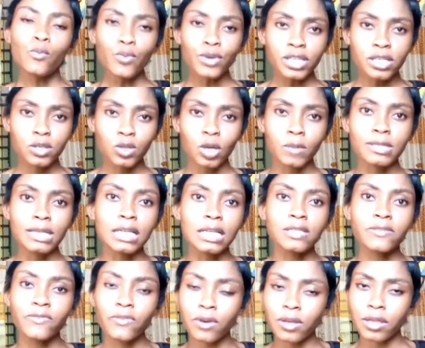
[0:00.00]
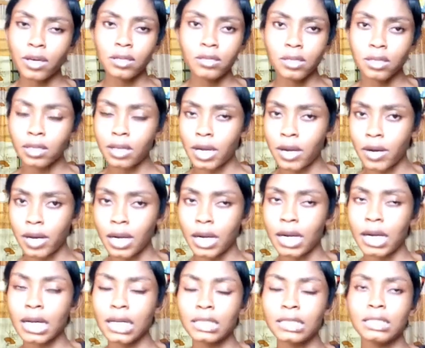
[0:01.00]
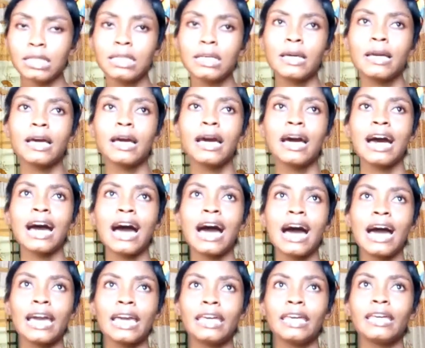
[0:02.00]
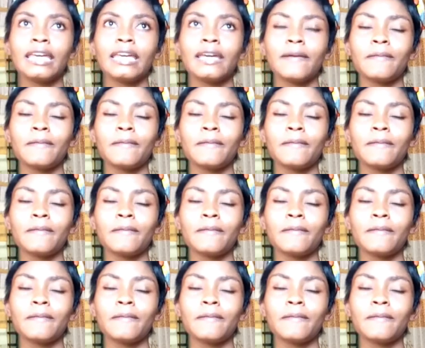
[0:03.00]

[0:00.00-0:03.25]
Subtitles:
we stopped at 4,000 naira and I